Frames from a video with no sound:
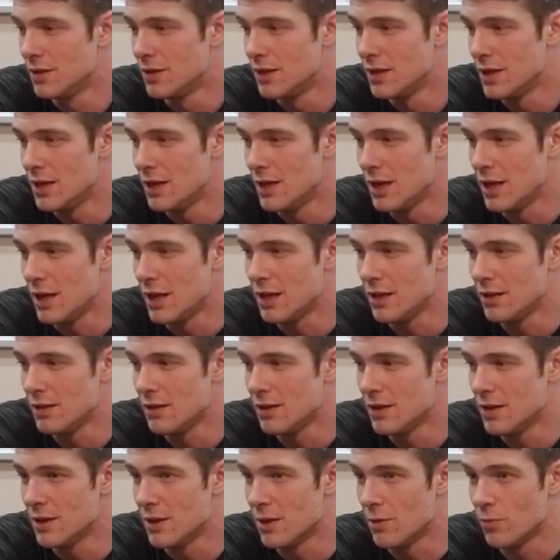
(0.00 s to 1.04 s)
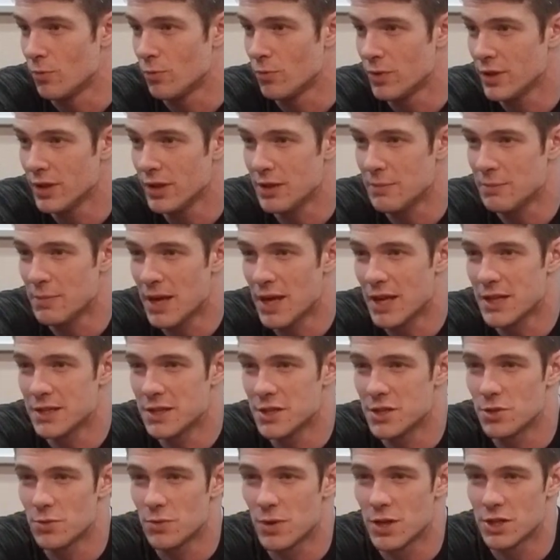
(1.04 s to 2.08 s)
in a really bad
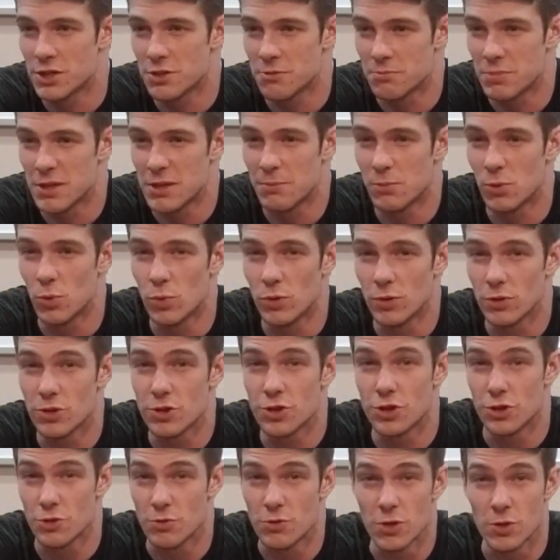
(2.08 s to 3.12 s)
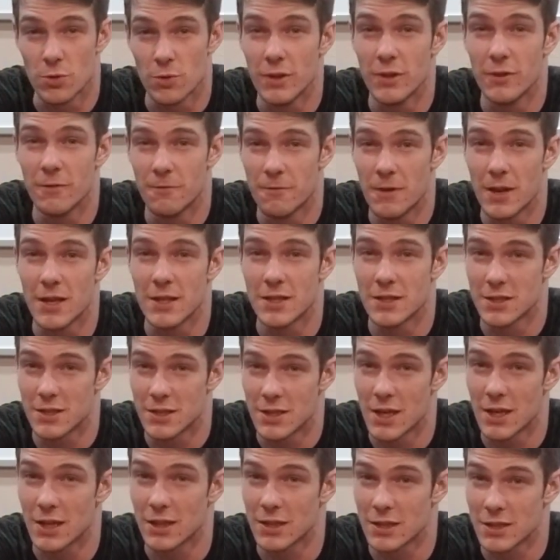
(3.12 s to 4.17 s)
situation, people will shoot you in the face and
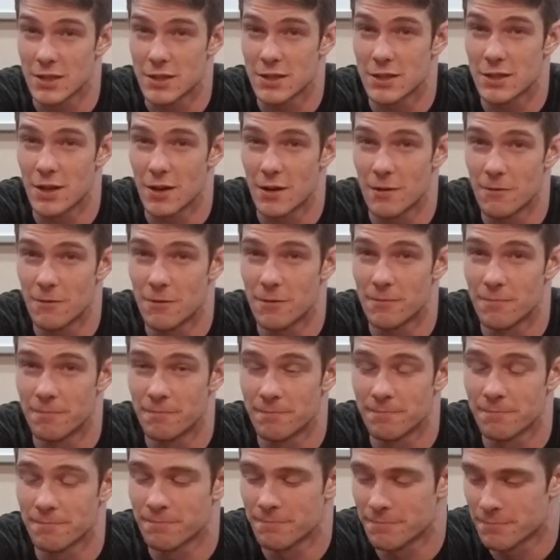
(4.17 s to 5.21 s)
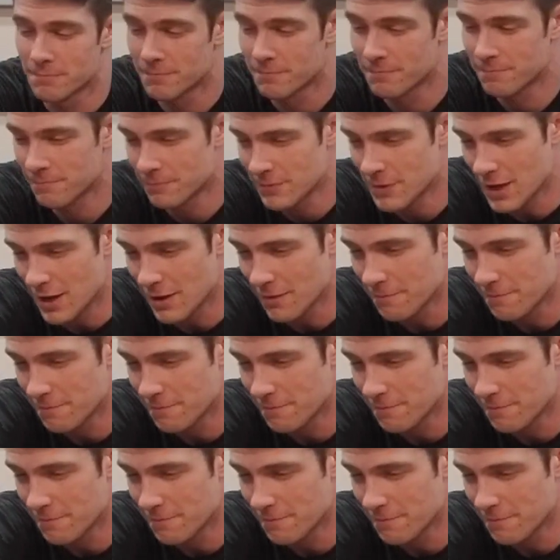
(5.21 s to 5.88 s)
take this stuff. Yeah.